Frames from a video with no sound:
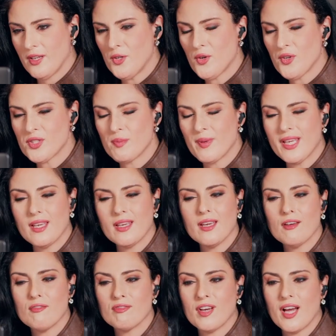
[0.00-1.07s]
You know, speaking
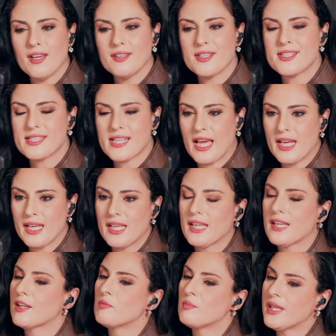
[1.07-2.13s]
of
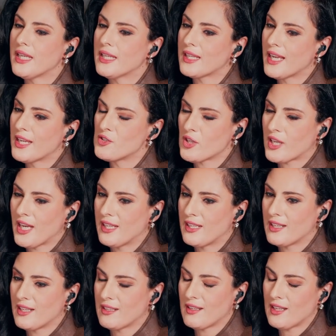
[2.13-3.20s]
understanding and being
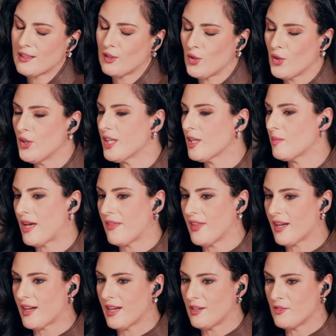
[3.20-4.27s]
educated and learning about
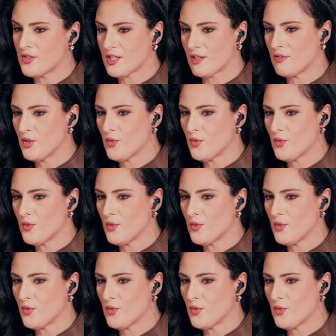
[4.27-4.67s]
that kind of stuff,